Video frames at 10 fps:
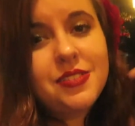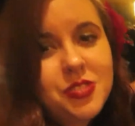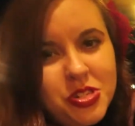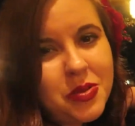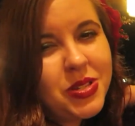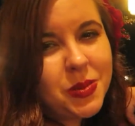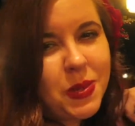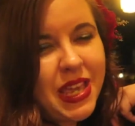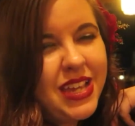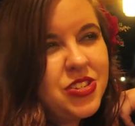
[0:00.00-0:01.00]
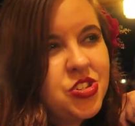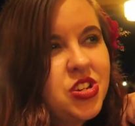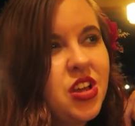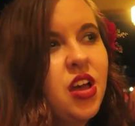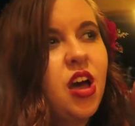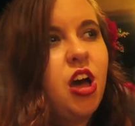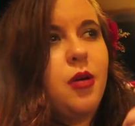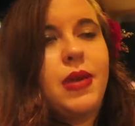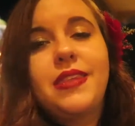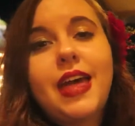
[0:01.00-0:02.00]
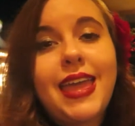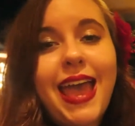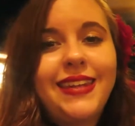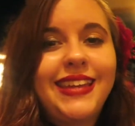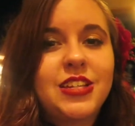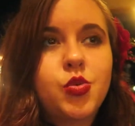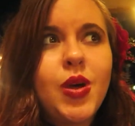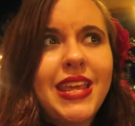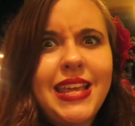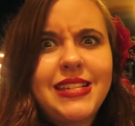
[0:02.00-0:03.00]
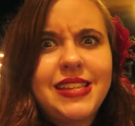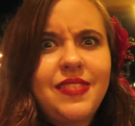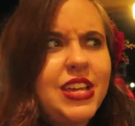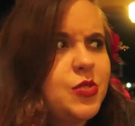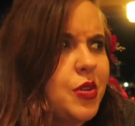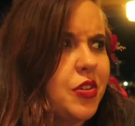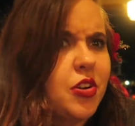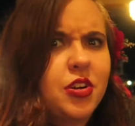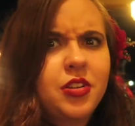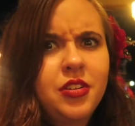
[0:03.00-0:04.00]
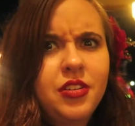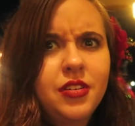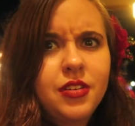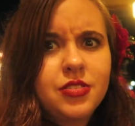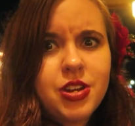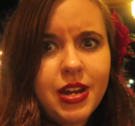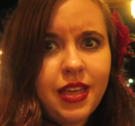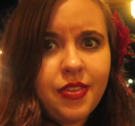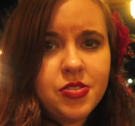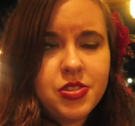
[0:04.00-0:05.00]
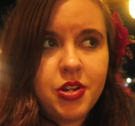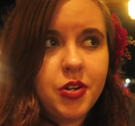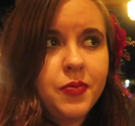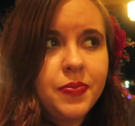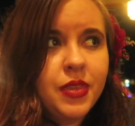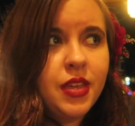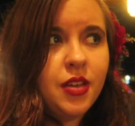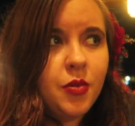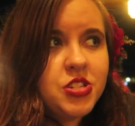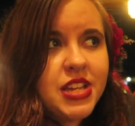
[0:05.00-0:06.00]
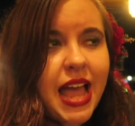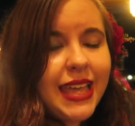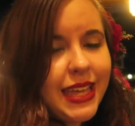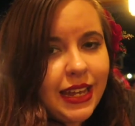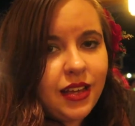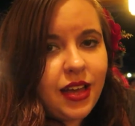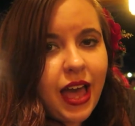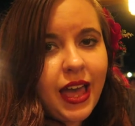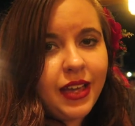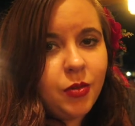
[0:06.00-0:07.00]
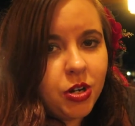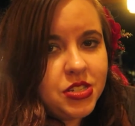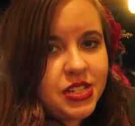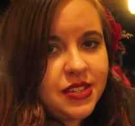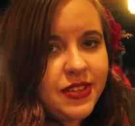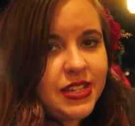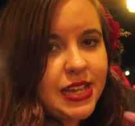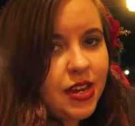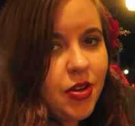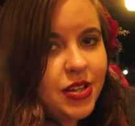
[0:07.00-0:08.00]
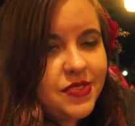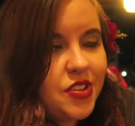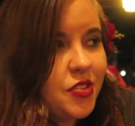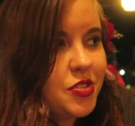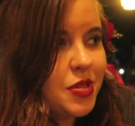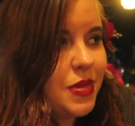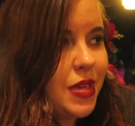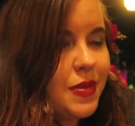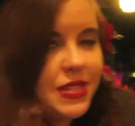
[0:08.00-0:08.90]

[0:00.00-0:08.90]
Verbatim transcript: So she was a peach, and like had like 20 ECVs with her, trying to get those through. Which like, I get it, I worked ECVs, I know how difficult those can be,